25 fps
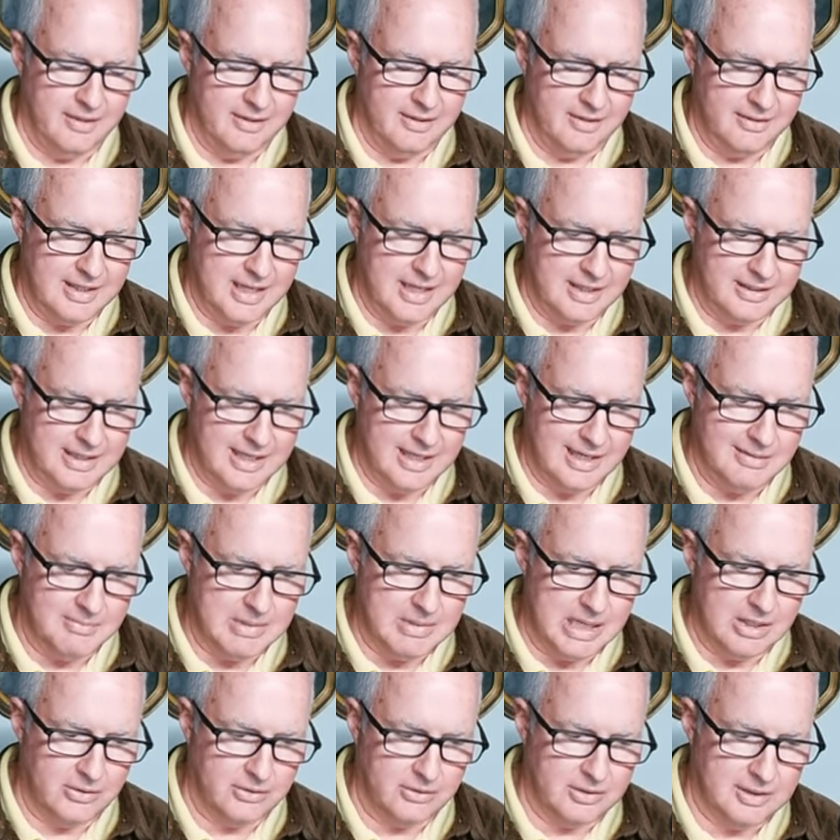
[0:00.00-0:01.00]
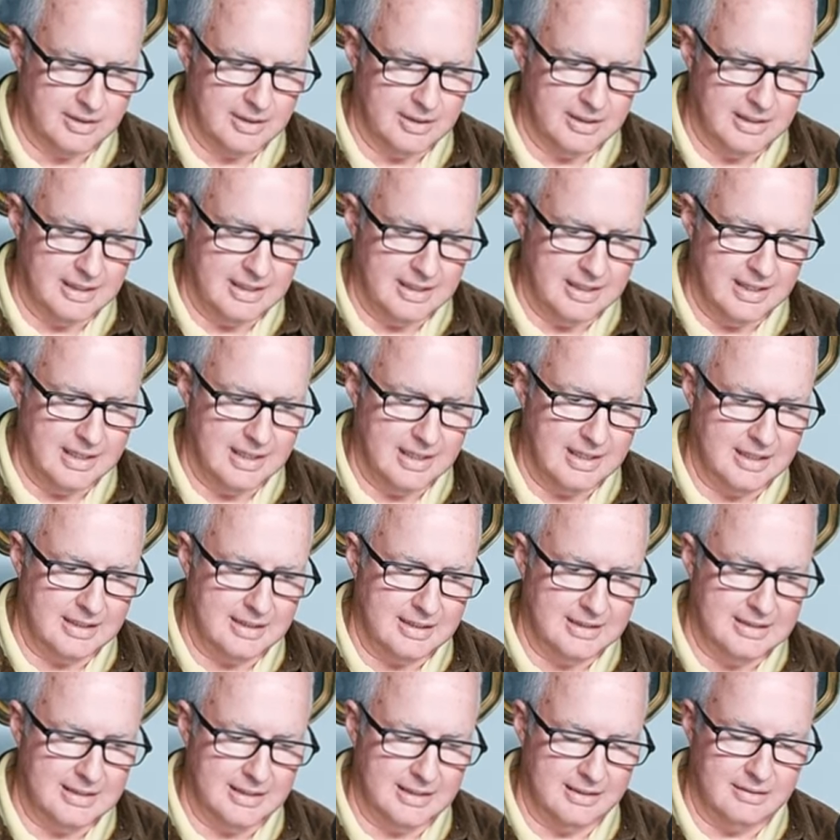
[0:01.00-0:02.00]
that came out,
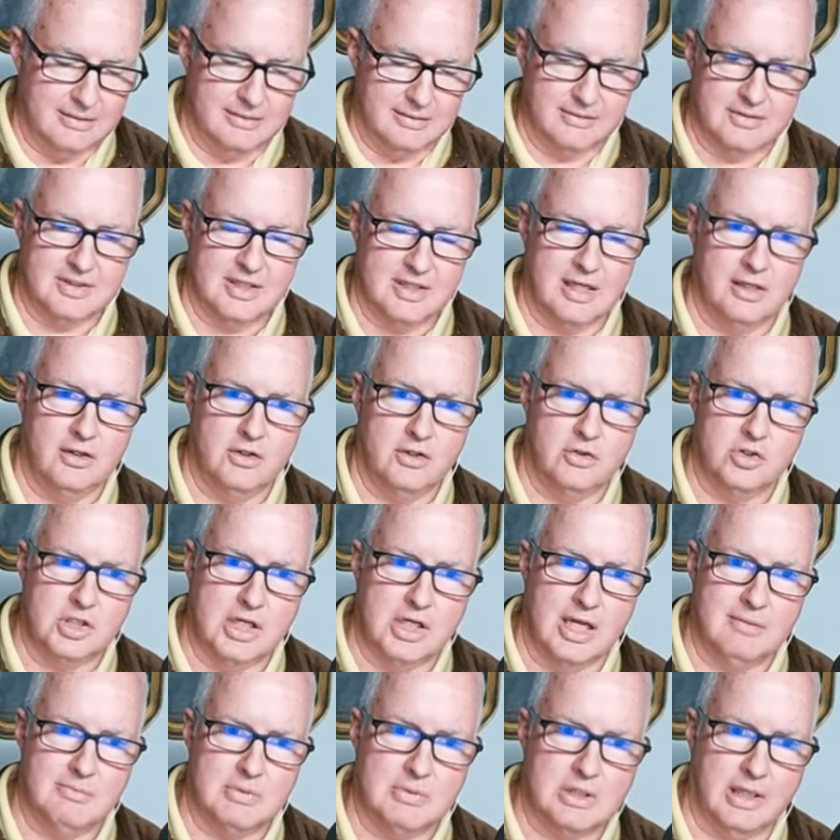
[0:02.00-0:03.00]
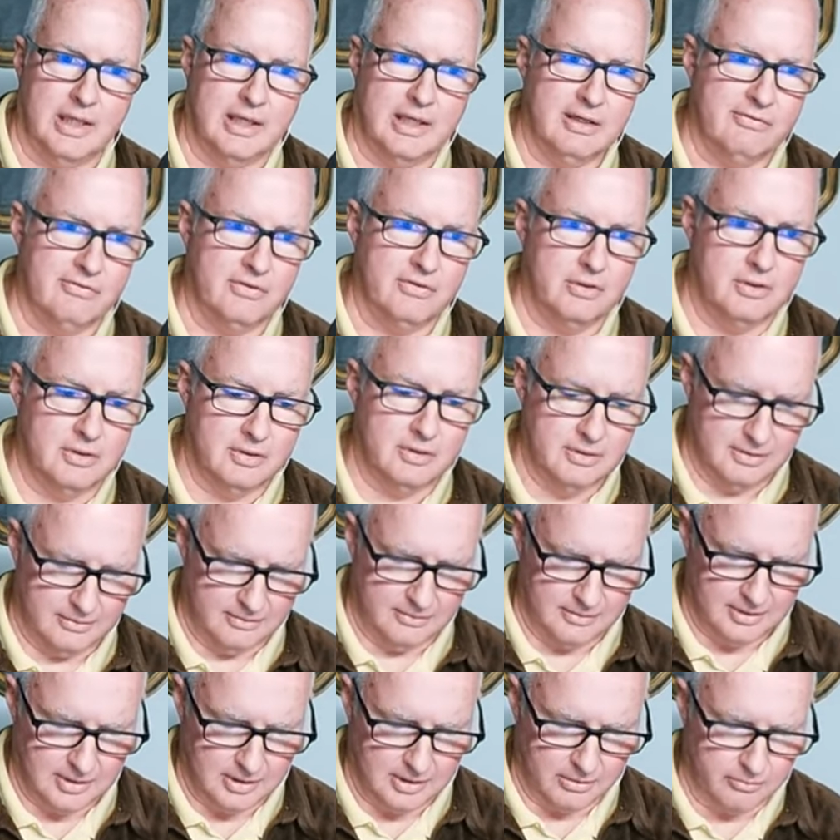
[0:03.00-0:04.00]
and Senator James Lankford,
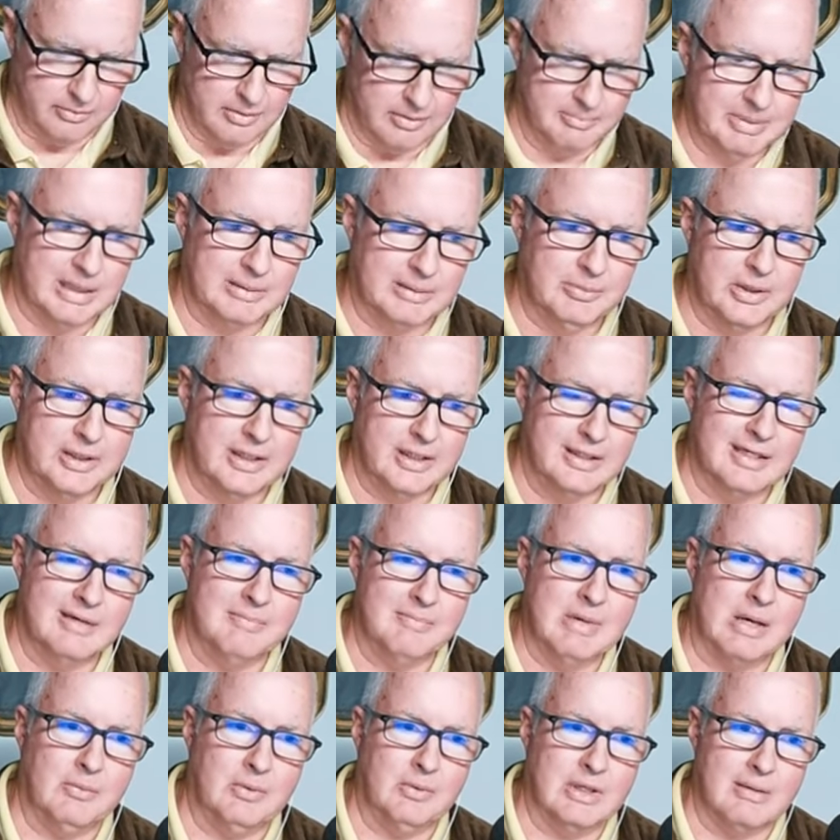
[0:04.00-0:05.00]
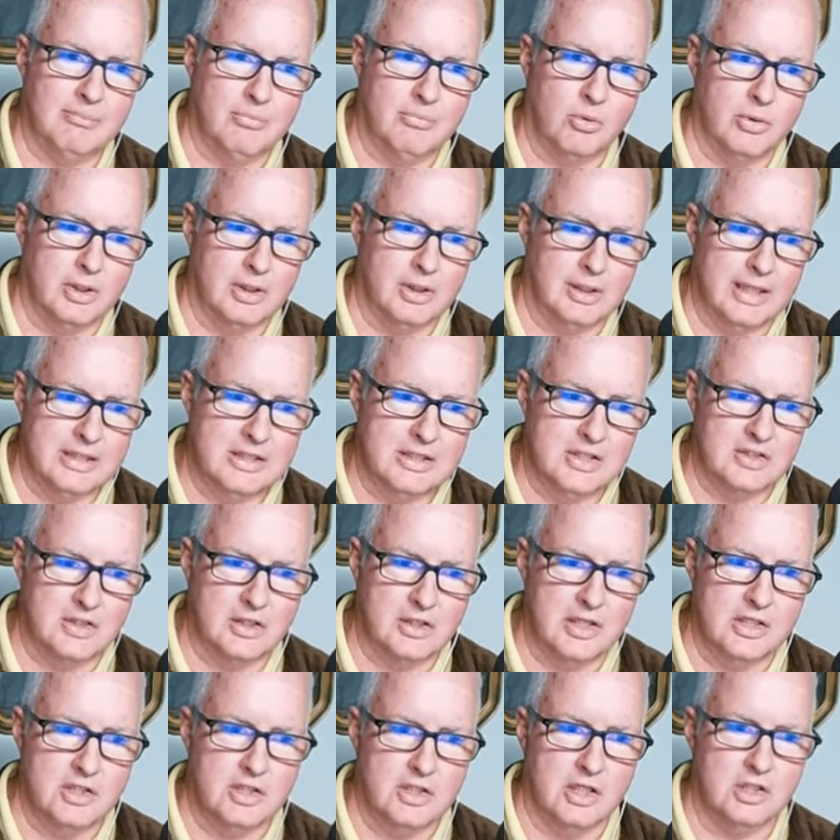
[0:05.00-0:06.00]
you know, Republican, came out with that border
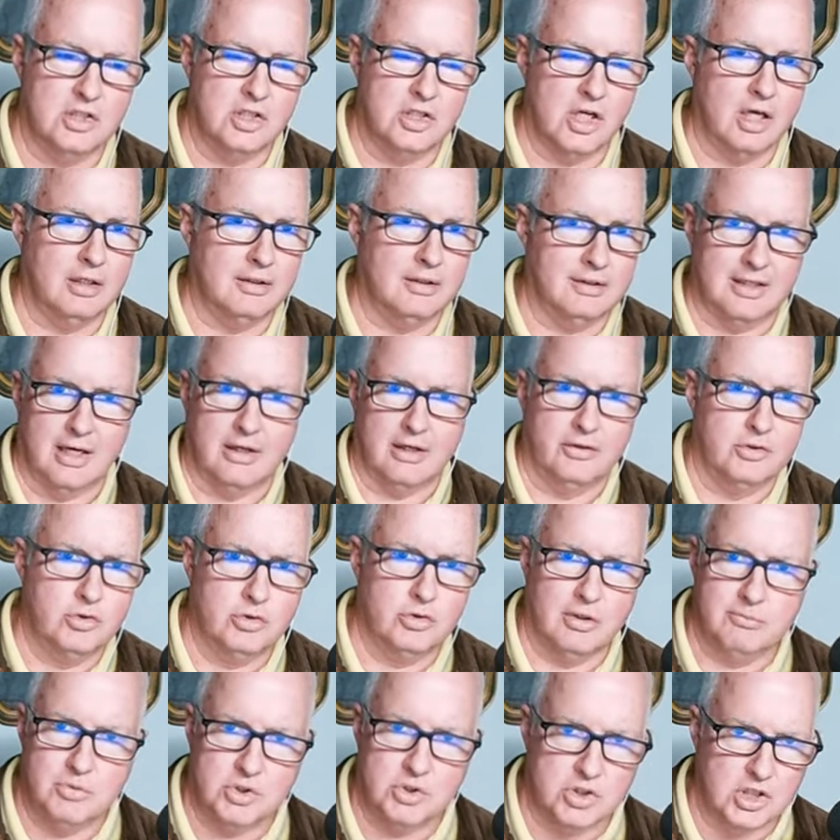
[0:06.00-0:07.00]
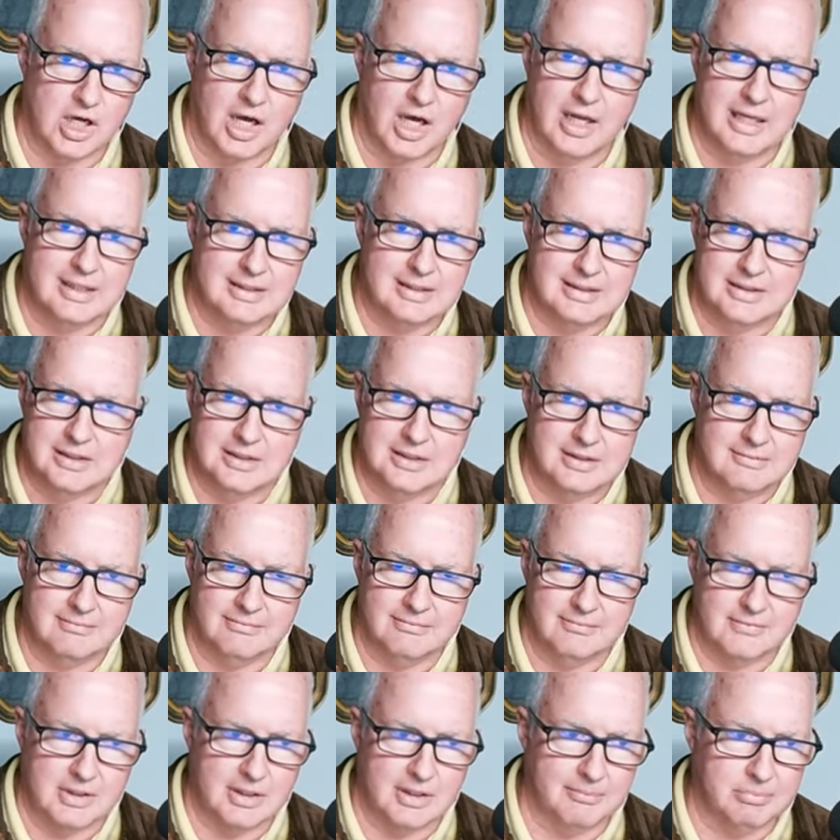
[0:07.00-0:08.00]
legislation. Donald Trump shot it
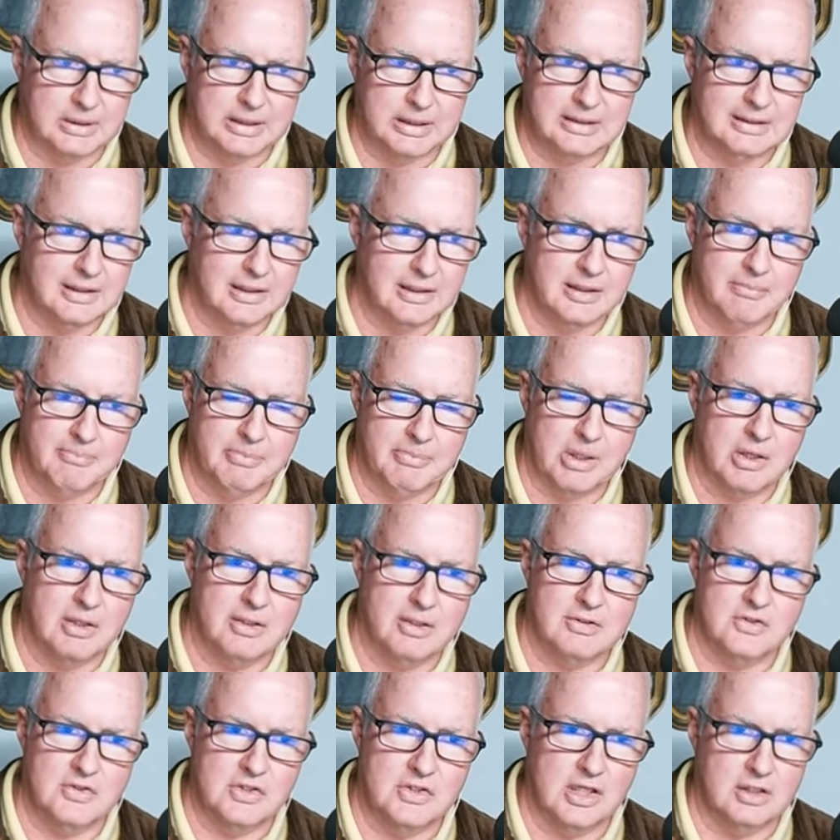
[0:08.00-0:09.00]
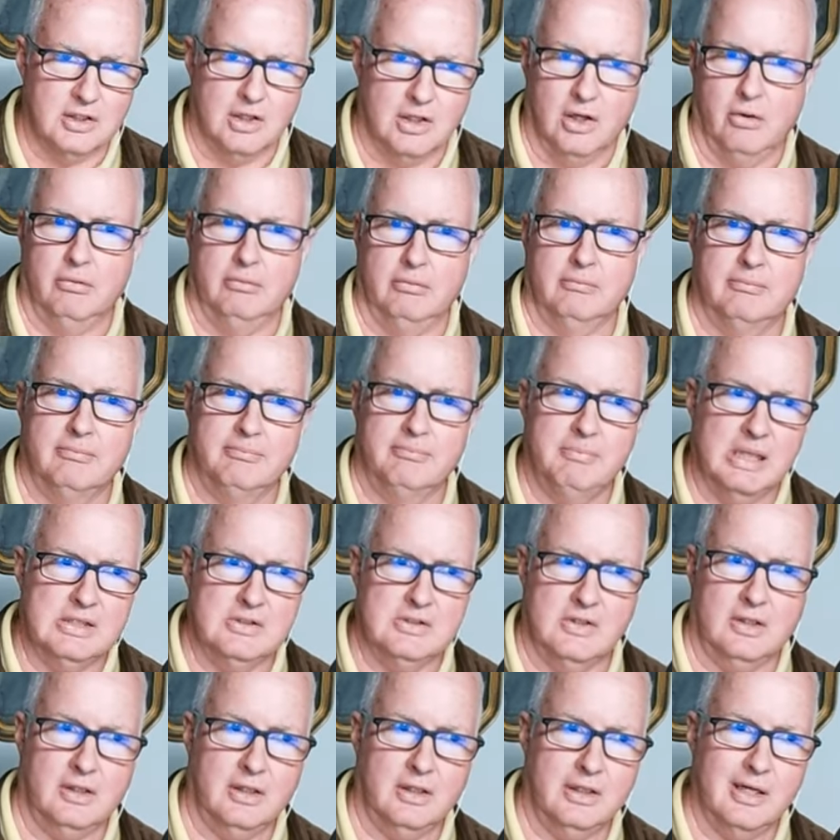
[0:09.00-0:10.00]
completely apart and said, no,
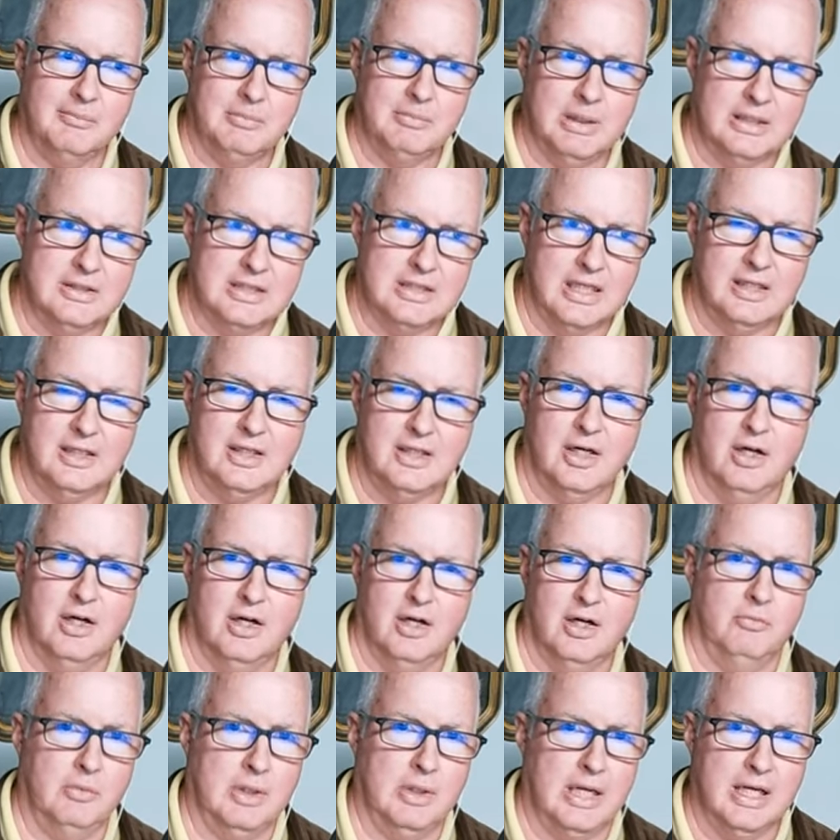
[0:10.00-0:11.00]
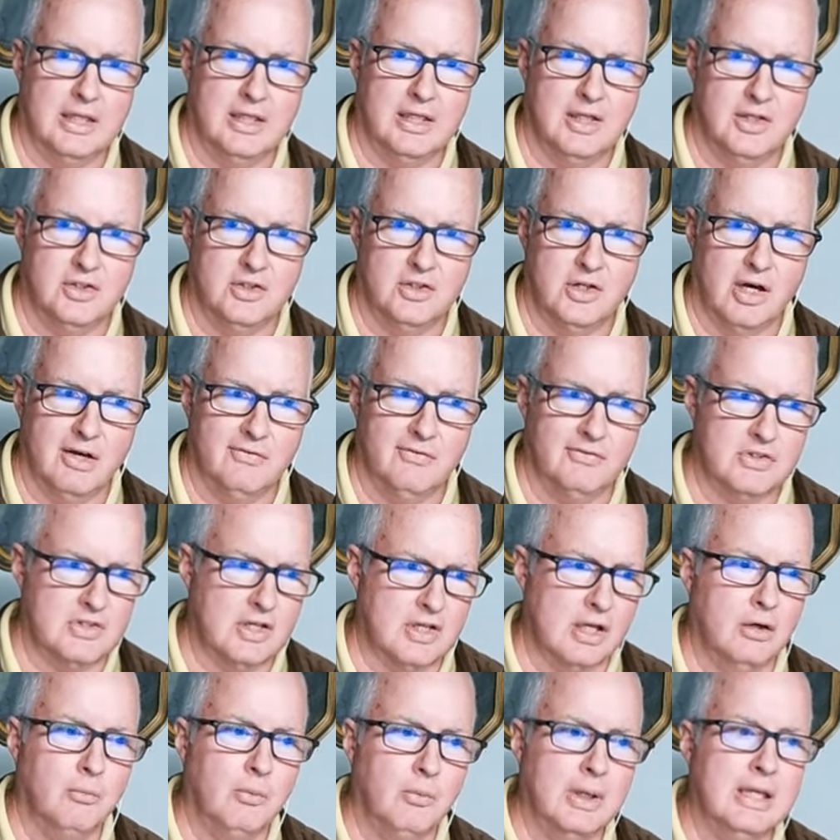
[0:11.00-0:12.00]
basically, I'm going to take care of it when I get into office. I
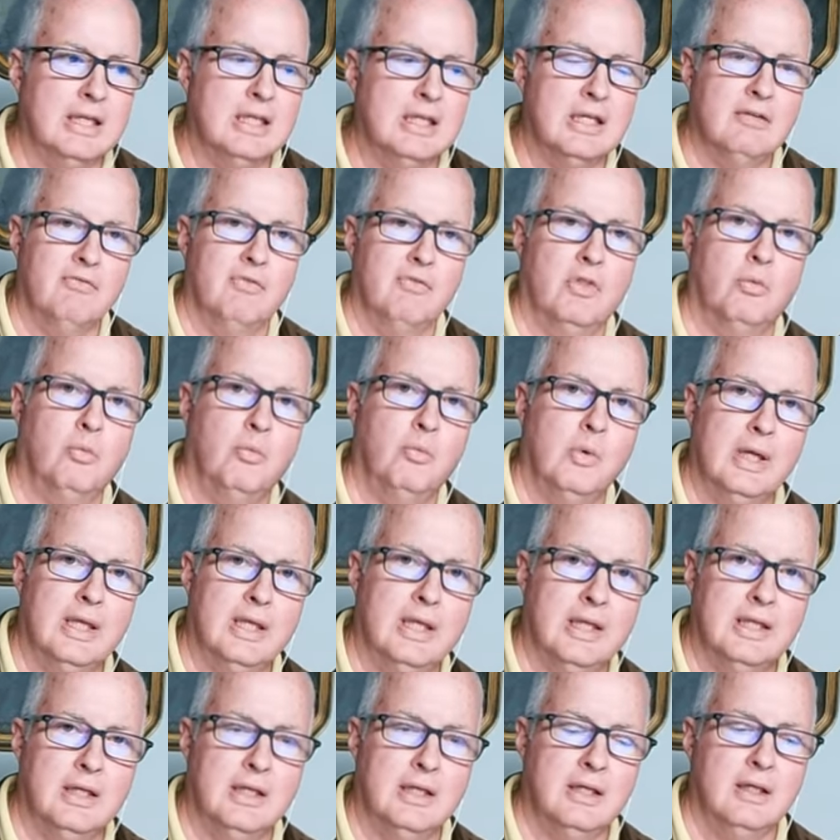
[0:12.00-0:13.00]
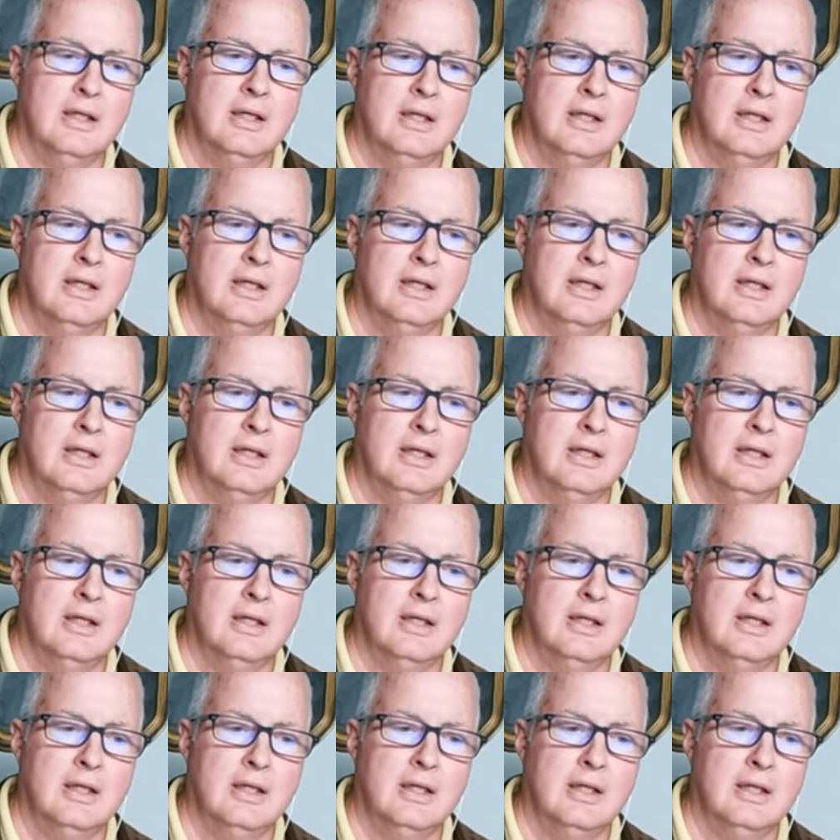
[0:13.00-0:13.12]
don't want to give the win